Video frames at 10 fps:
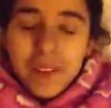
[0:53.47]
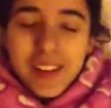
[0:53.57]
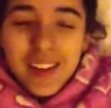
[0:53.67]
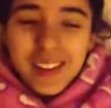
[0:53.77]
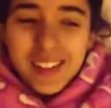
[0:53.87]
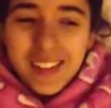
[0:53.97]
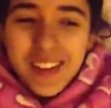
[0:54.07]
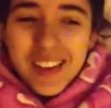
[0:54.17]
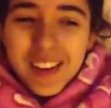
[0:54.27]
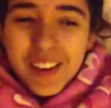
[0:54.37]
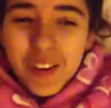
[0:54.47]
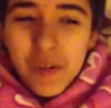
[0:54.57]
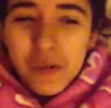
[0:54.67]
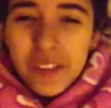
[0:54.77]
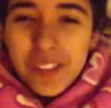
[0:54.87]
because, you
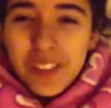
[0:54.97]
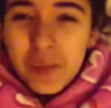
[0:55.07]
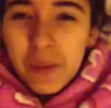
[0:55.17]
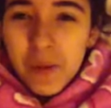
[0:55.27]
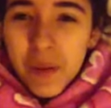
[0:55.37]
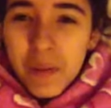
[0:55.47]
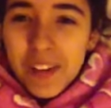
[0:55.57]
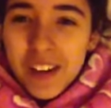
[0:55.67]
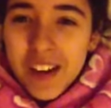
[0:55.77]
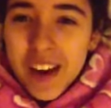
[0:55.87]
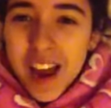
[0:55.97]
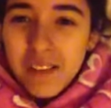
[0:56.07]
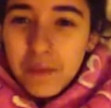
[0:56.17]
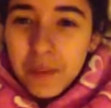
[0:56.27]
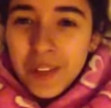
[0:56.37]
know, since it's been Ramadan, I
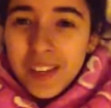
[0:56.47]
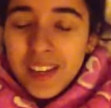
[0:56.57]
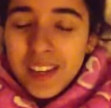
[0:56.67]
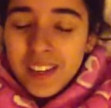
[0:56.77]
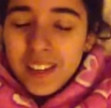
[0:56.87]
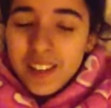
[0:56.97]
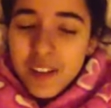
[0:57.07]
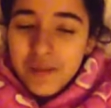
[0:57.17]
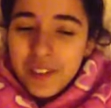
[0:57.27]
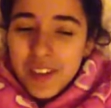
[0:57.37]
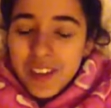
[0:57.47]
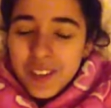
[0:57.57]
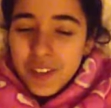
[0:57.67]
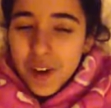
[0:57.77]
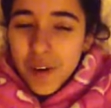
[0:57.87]
haven't been eating and stuff,
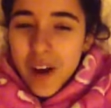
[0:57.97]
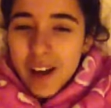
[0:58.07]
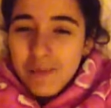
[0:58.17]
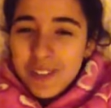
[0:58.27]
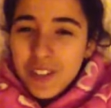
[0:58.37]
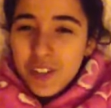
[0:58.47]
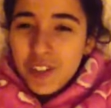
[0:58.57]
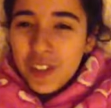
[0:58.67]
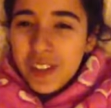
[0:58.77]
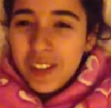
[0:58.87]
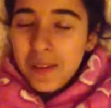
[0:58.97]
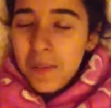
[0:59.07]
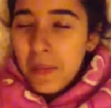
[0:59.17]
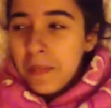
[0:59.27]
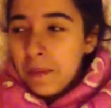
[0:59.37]
so I've been just chilling.
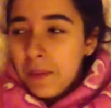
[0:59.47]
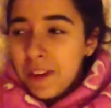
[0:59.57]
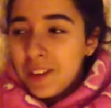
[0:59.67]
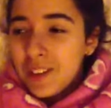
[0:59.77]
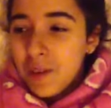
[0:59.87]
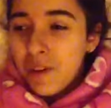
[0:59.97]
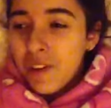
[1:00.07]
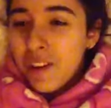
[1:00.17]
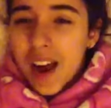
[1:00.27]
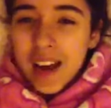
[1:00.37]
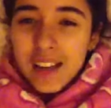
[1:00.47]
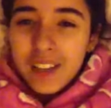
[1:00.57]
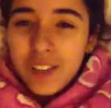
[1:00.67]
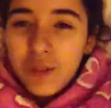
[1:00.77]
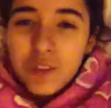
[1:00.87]
But summer, I get
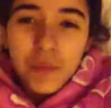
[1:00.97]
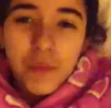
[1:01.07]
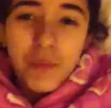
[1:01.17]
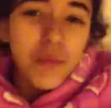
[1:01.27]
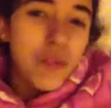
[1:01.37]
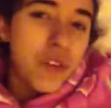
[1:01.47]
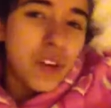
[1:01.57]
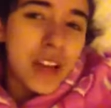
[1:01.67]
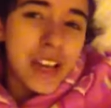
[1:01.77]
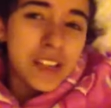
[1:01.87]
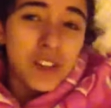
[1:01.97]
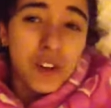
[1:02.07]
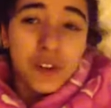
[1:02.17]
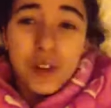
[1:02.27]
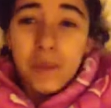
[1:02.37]
to go to the pool, I get to
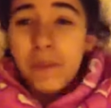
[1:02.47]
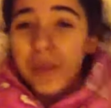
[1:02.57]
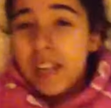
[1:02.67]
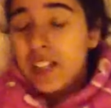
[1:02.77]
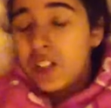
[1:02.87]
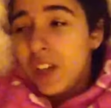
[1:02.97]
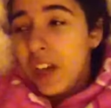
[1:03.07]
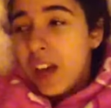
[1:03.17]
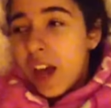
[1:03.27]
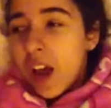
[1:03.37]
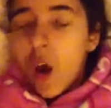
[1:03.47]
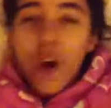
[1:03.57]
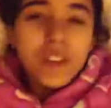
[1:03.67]
go to the beach, all